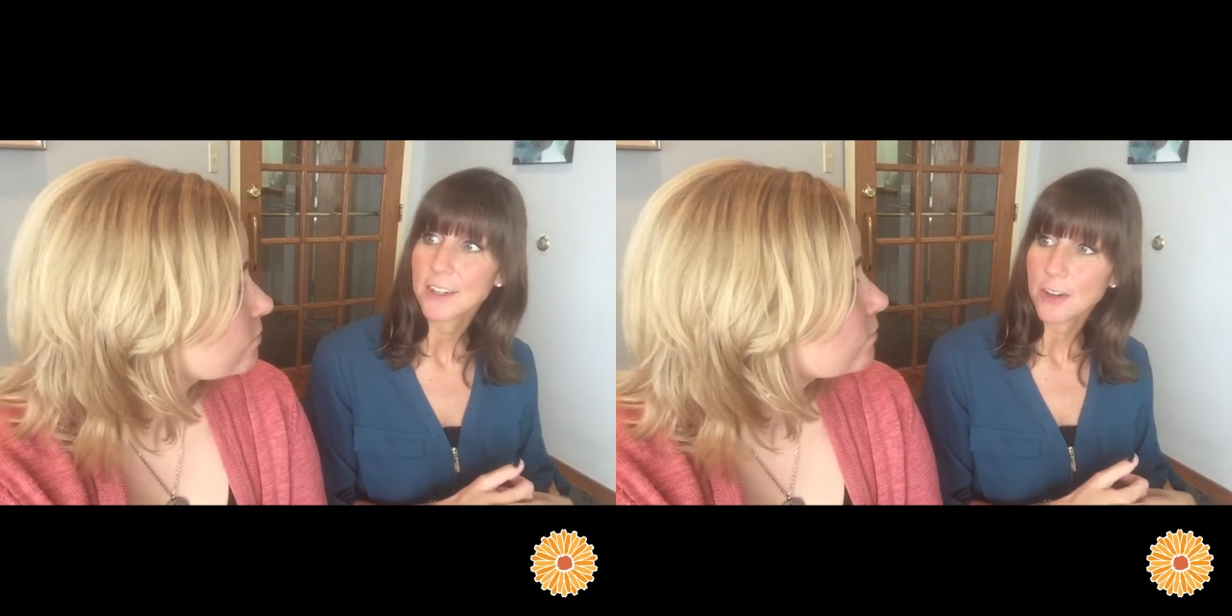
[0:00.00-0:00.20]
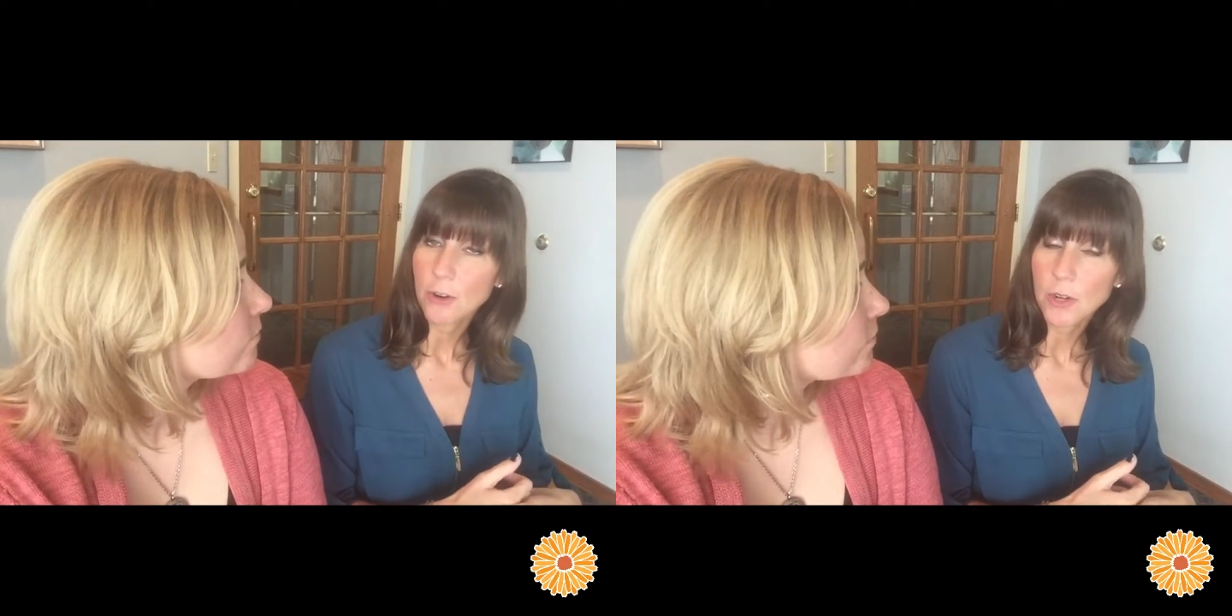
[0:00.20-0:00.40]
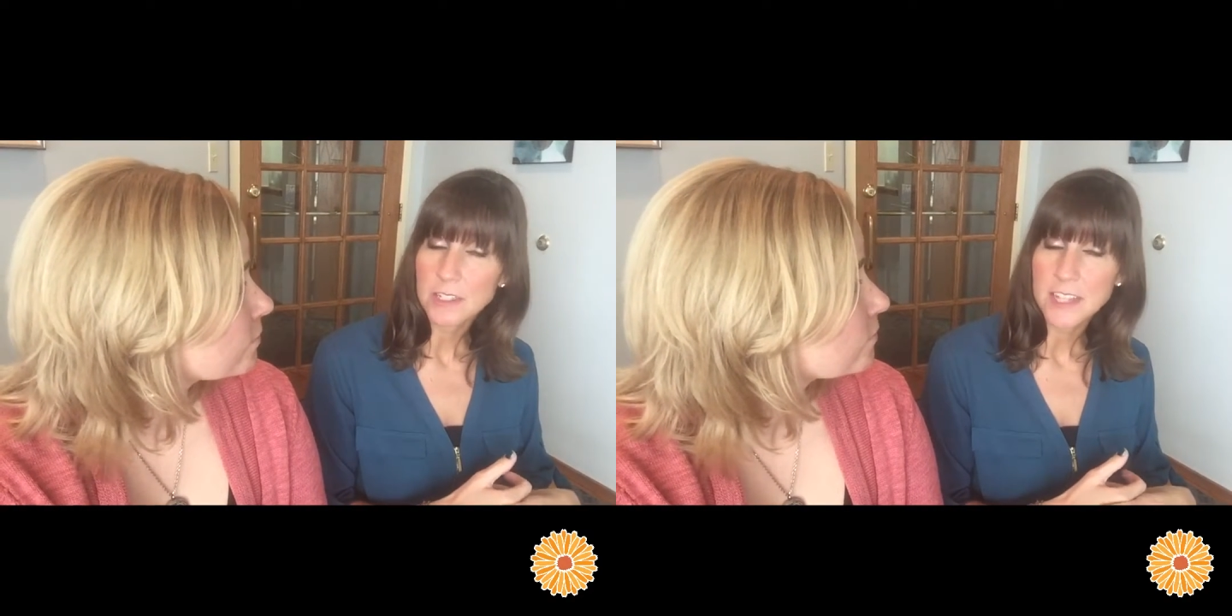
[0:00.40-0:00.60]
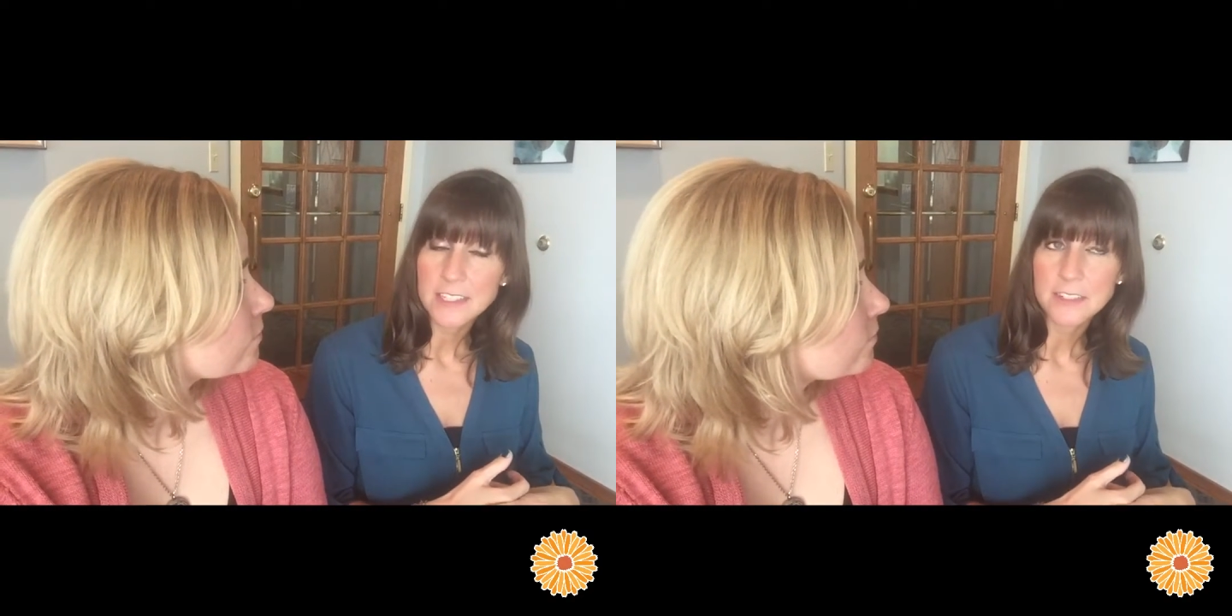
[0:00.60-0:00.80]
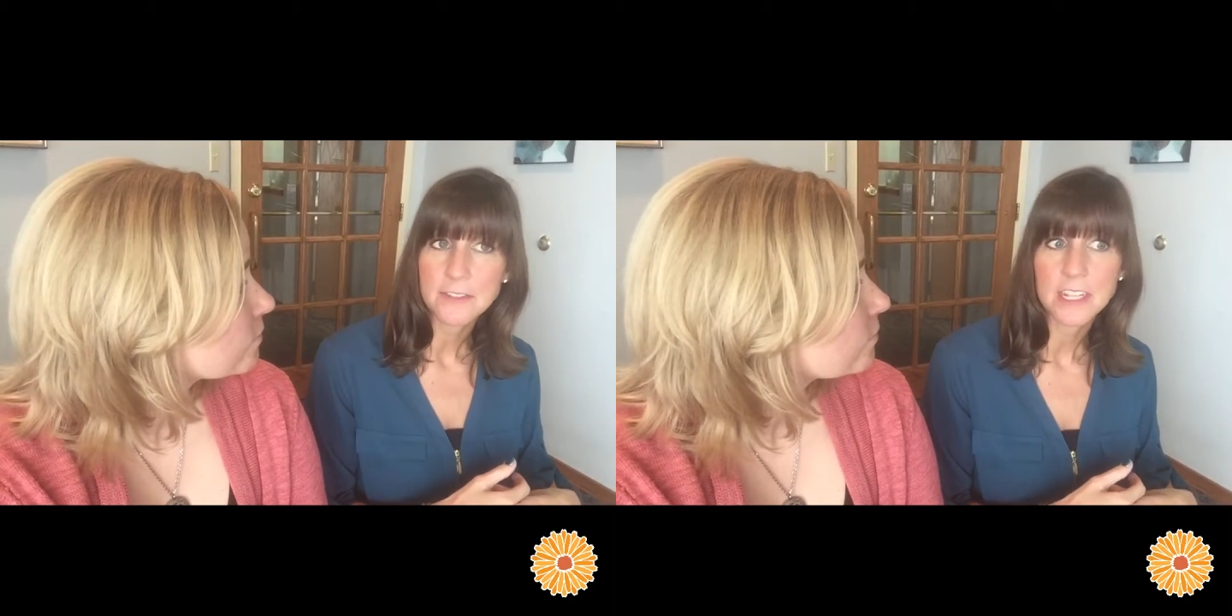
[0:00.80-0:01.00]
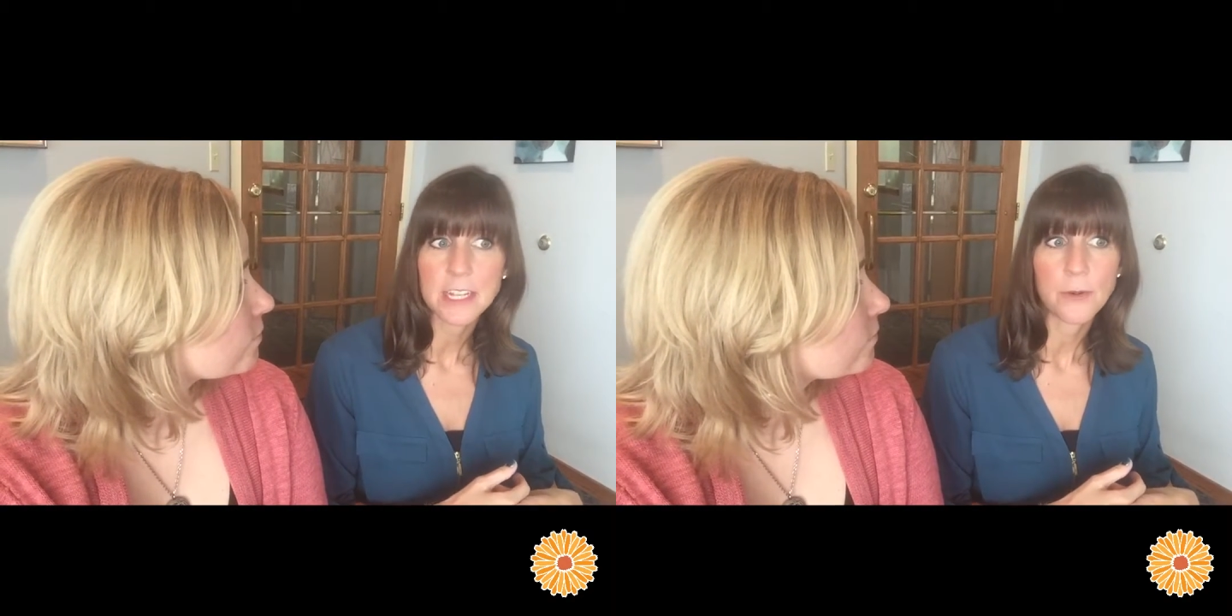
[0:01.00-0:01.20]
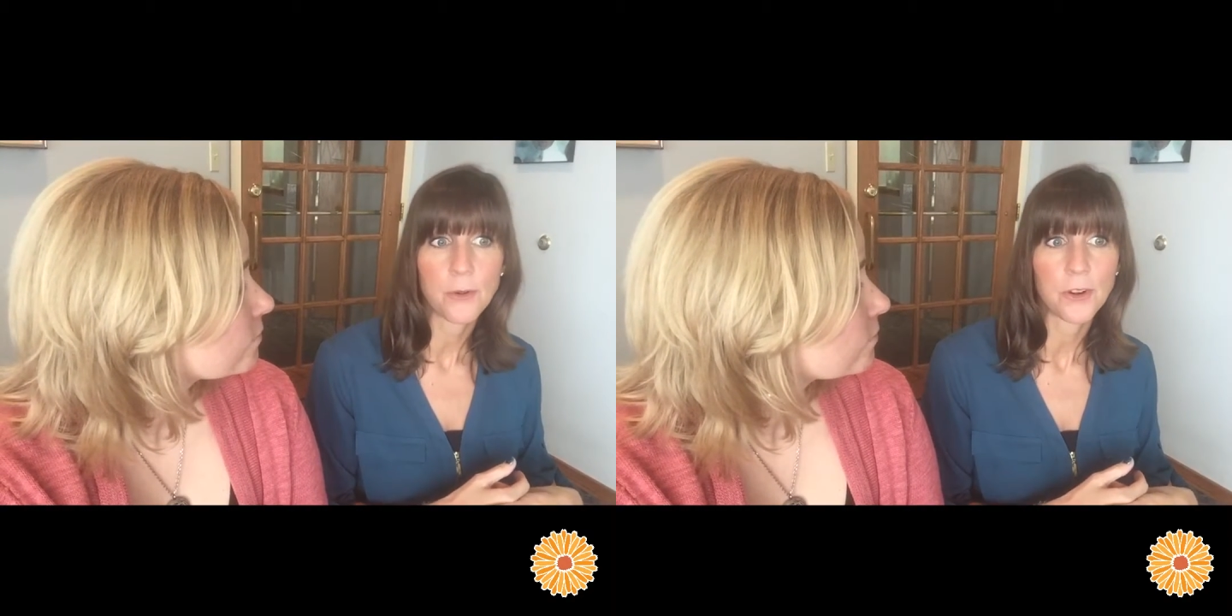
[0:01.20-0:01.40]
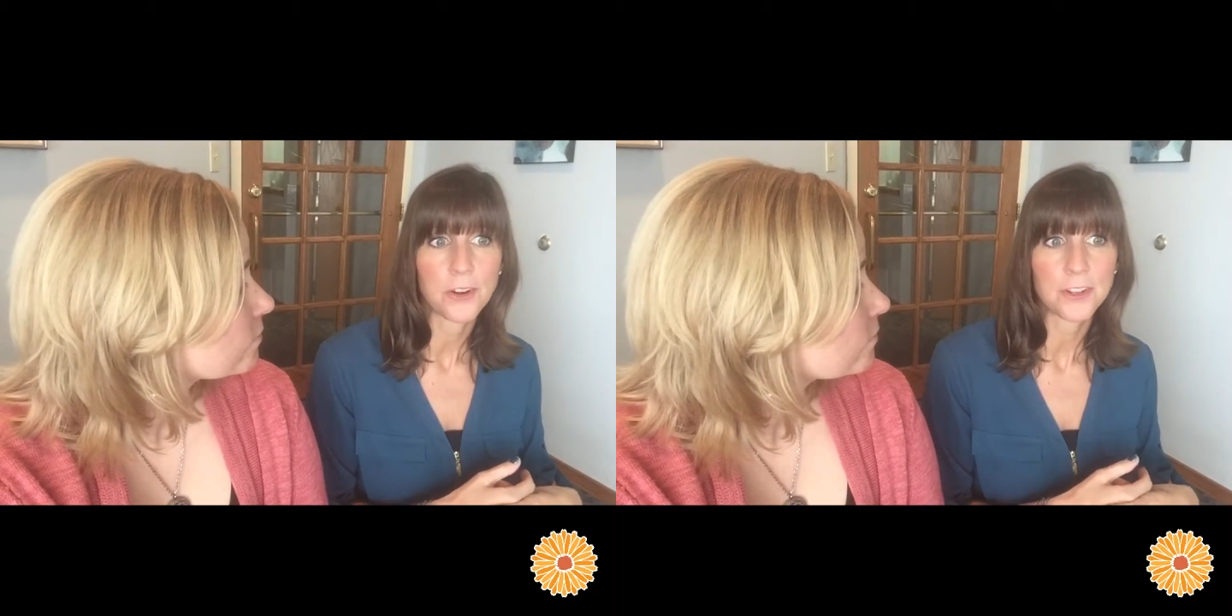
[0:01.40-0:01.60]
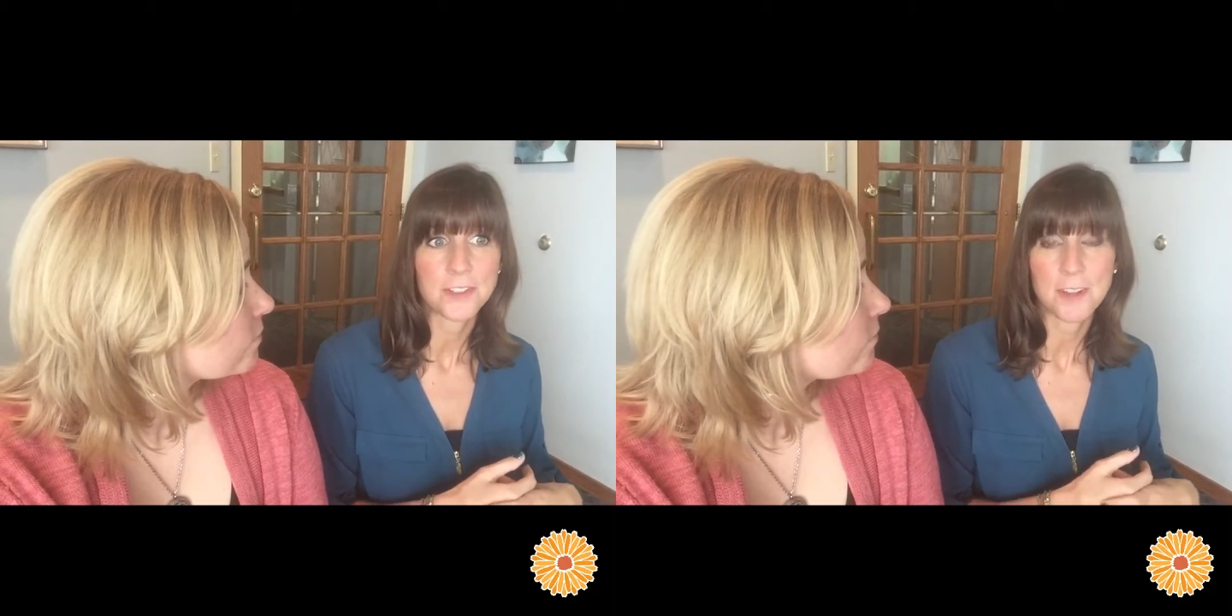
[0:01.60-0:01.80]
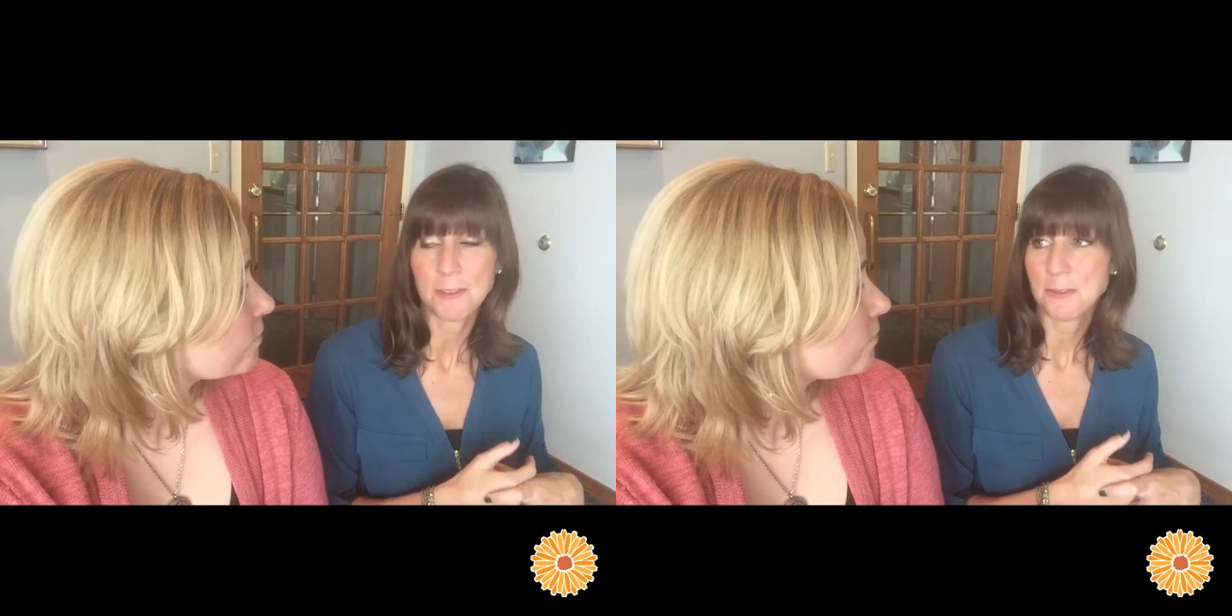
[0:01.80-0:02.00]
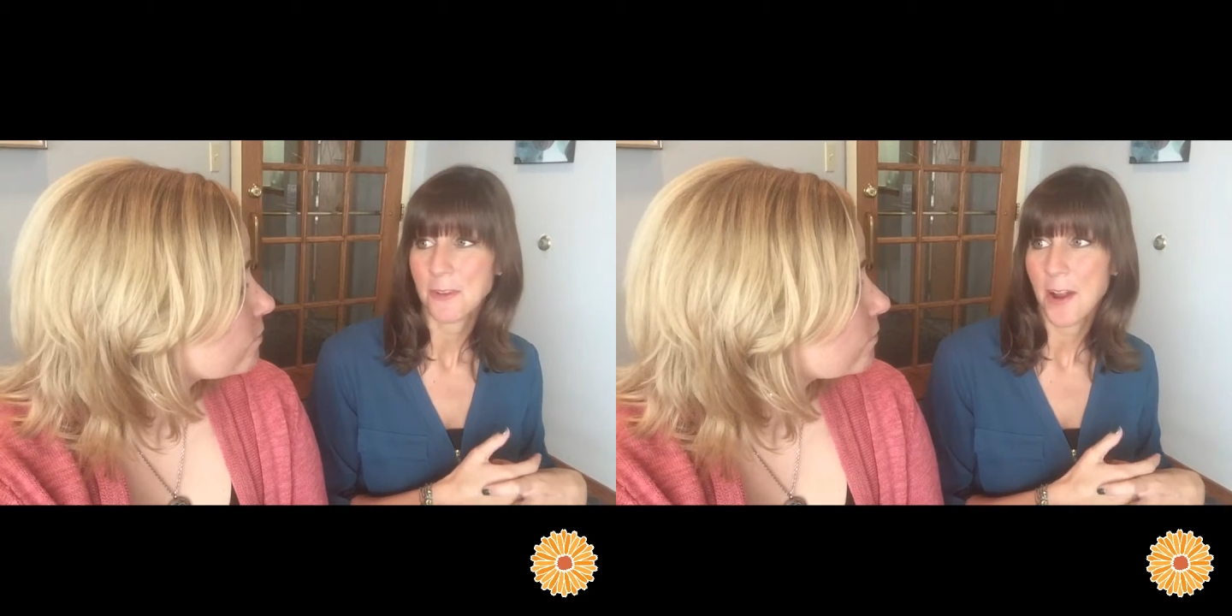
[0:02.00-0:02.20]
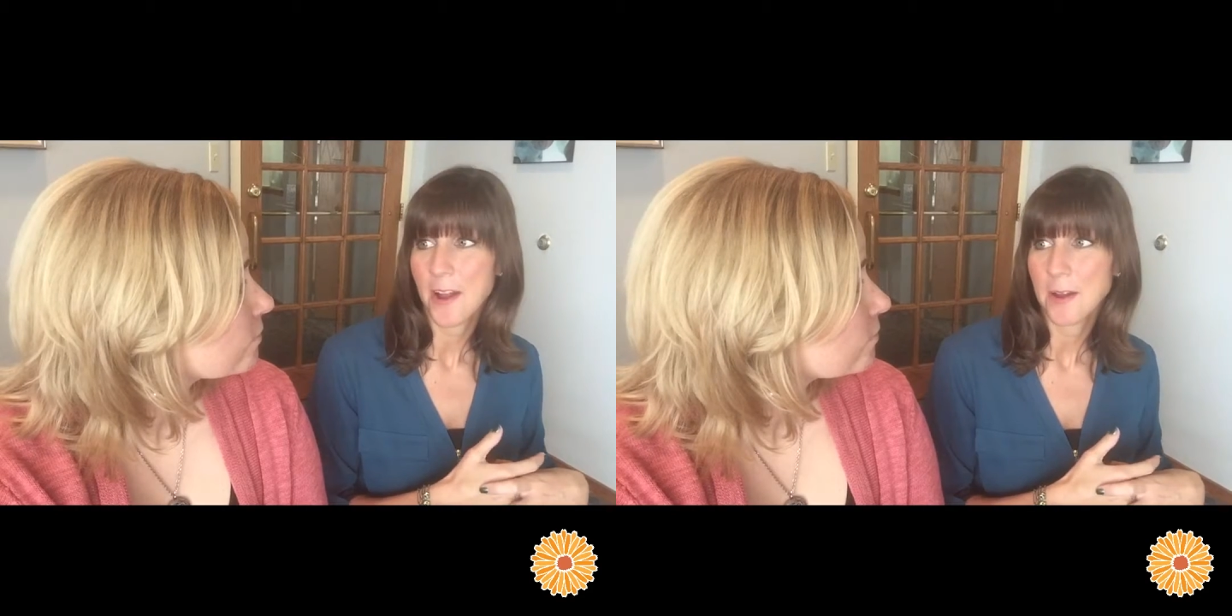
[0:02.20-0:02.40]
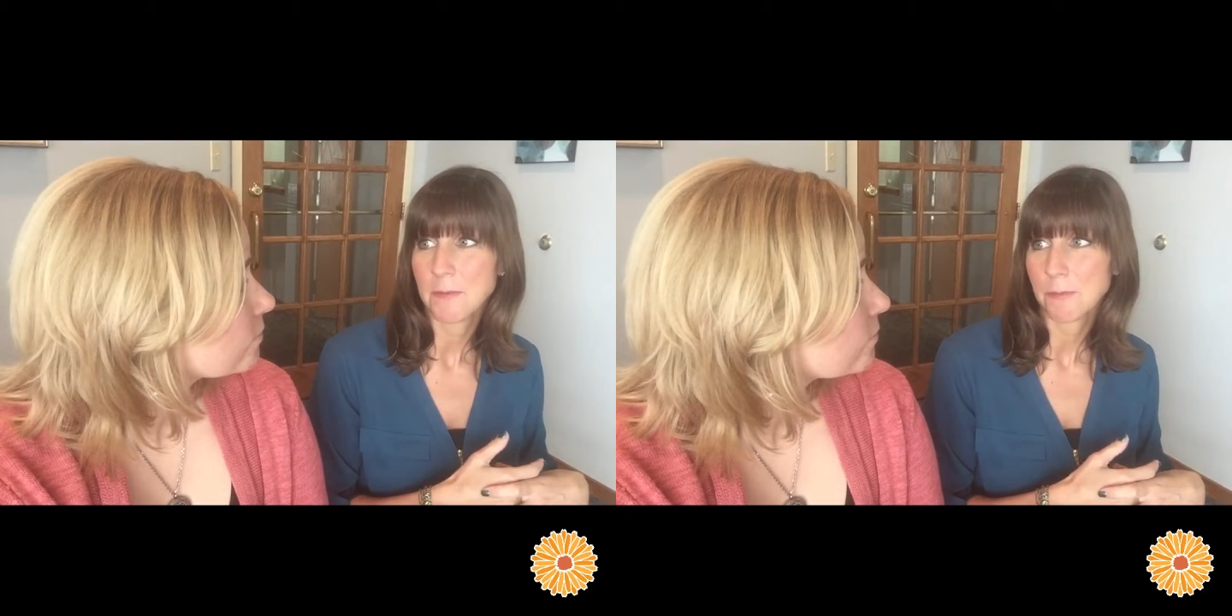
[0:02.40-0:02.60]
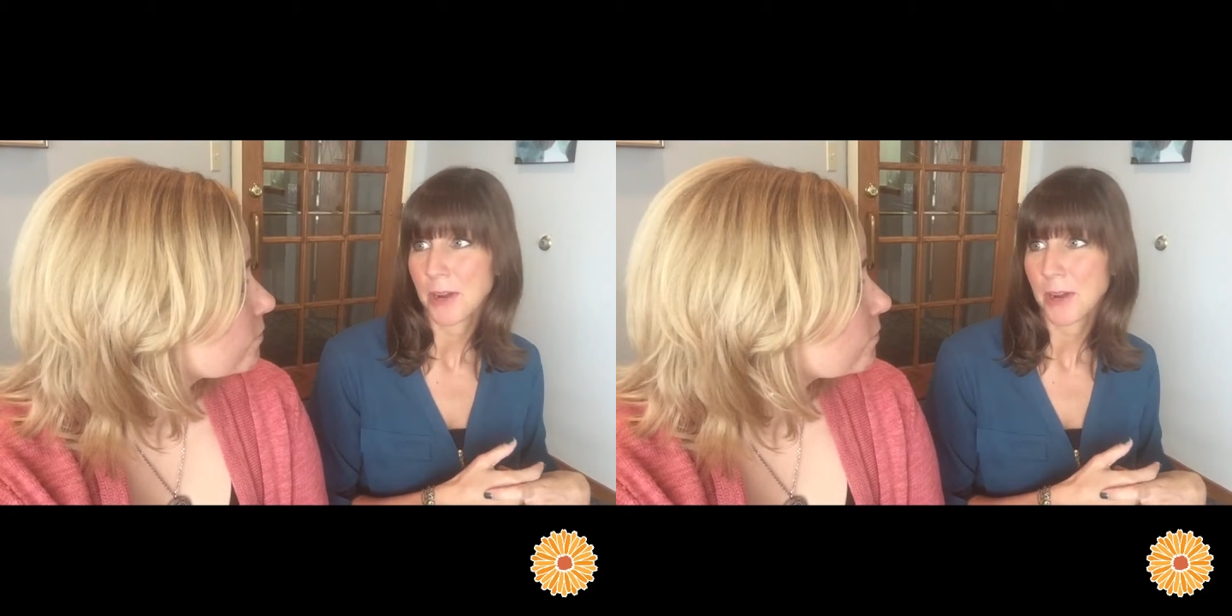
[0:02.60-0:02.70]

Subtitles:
or excessively, or you suffer from